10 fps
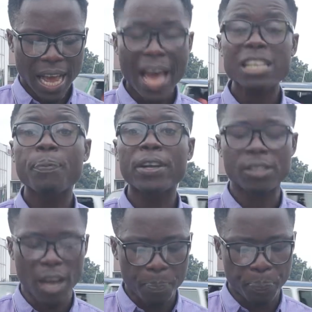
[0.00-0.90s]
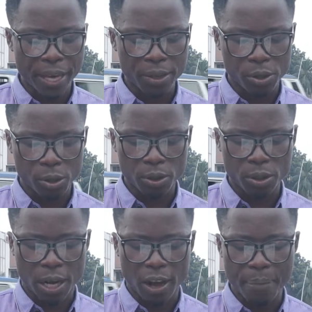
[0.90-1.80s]
Experts appeal
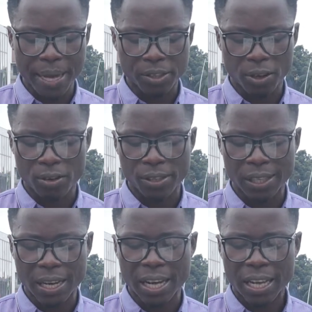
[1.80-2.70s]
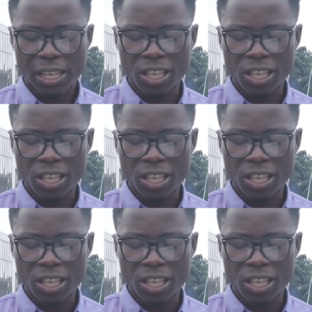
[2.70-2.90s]
to government to consider